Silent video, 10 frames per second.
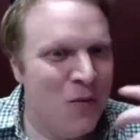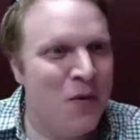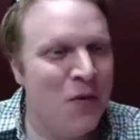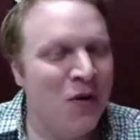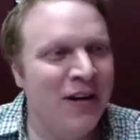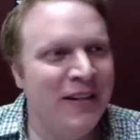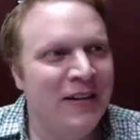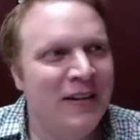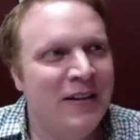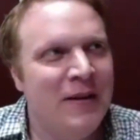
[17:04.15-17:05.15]
But what,
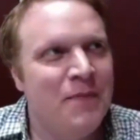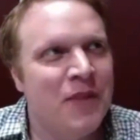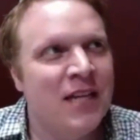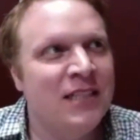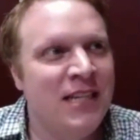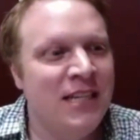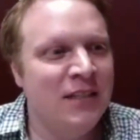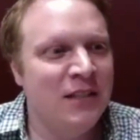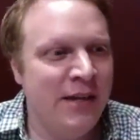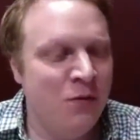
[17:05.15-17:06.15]
because
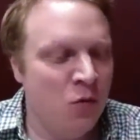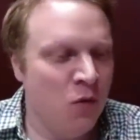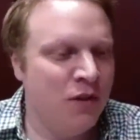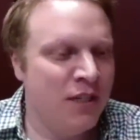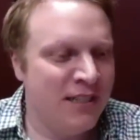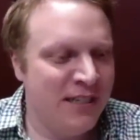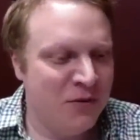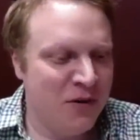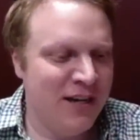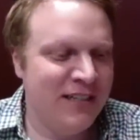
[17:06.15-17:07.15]
he wrote this, he
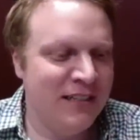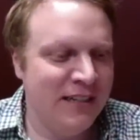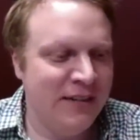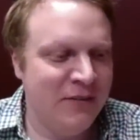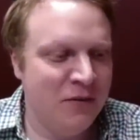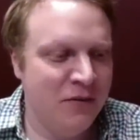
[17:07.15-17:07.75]
directed it,